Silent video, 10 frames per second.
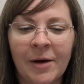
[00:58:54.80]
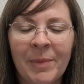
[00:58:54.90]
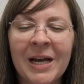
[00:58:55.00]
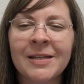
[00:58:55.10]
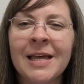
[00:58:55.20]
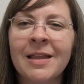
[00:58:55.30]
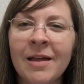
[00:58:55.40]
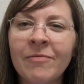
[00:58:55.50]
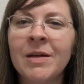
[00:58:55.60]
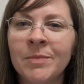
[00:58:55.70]
because I
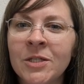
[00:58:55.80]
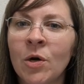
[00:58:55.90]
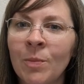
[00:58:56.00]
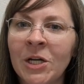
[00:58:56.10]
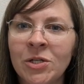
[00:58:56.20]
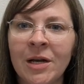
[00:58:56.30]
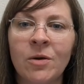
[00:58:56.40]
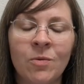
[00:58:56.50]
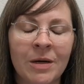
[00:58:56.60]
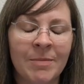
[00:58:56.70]
love them so much, I
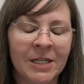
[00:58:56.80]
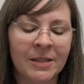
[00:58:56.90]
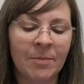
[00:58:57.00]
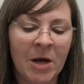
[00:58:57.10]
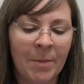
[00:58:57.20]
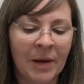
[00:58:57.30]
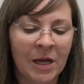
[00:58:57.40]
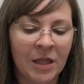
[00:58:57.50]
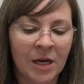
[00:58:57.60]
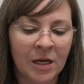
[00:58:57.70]
don't want to mess them up, I
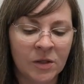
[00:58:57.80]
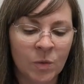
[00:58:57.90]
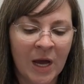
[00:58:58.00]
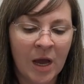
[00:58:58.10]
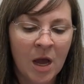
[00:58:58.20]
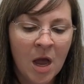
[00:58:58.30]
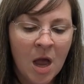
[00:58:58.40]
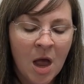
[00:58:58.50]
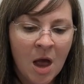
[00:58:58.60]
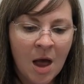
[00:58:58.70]
think is why.
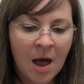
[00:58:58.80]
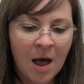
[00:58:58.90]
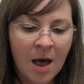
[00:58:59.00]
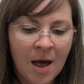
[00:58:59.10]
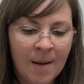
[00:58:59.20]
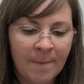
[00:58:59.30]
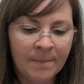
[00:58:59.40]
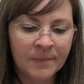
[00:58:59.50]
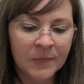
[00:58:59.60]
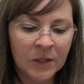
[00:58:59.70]

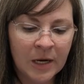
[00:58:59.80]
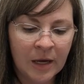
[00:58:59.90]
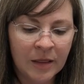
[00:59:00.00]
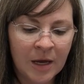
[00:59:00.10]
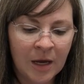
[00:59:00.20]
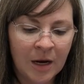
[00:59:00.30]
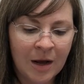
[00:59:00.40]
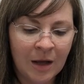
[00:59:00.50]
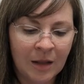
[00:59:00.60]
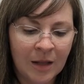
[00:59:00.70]
Um, and then
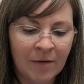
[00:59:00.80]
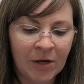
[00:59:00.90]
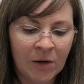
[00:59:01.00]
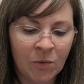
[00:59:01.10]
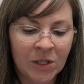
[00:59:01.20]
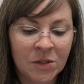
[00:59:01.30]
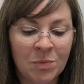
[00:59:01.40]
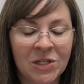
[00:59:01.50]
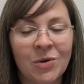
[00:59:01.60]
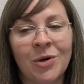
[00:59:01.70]
11 was
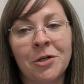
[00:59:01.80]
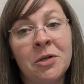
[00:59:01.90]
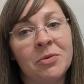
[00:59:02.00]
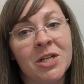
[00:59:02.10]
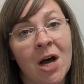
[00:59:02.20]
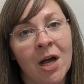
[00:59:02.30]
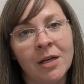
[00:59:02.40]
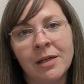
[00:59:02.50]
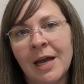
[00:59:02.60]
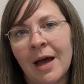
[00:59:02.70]
Biscornu
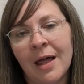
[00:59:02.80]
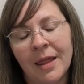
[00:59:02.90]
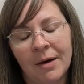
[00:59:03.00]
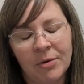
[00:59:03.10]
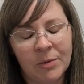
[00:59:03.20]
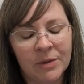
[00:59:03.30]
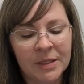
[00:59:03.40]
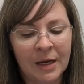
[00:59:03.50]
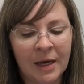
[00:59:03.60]
Dawn. Yeah, that one wasn't